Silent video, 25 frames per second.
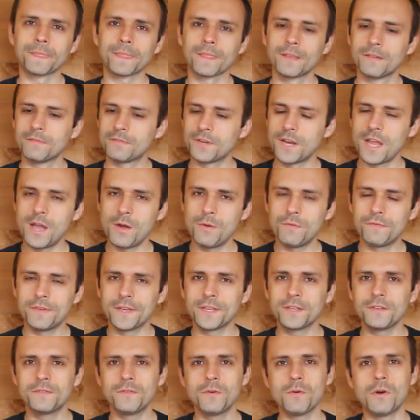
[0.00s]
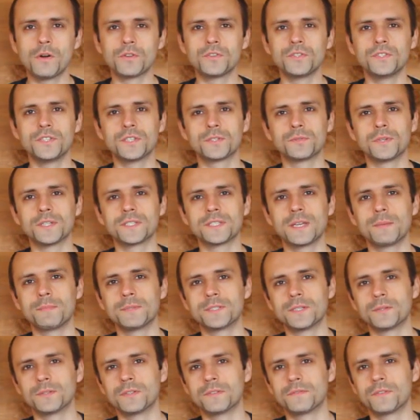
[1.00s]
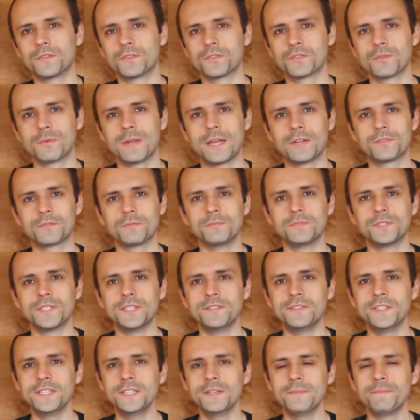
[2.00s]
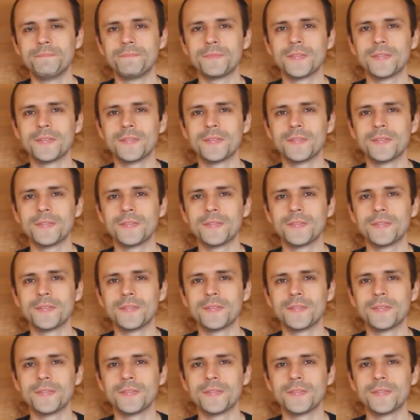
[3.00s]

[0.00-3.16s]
For now, thank you for watching this week's episode of Photoshop Lightroom TV.